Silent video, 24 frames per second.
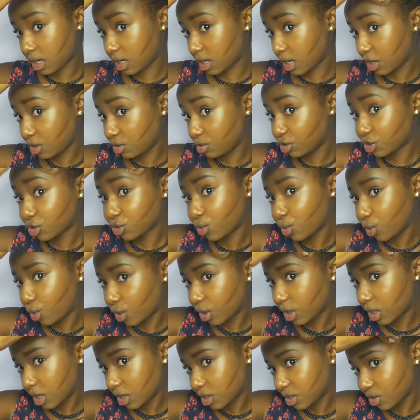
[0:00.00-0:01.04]
And I use
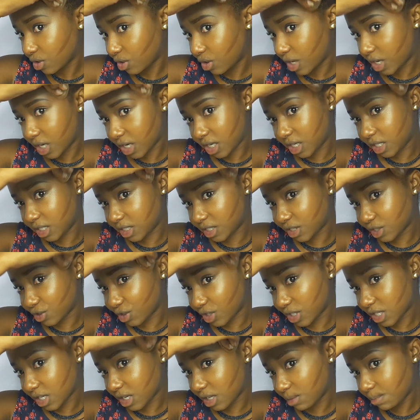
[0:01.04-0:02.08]
coconut oil, it's
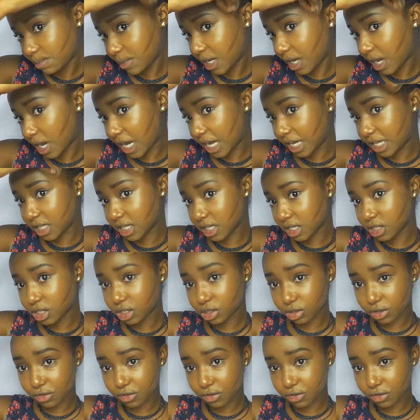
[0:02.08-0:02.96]
not helping either.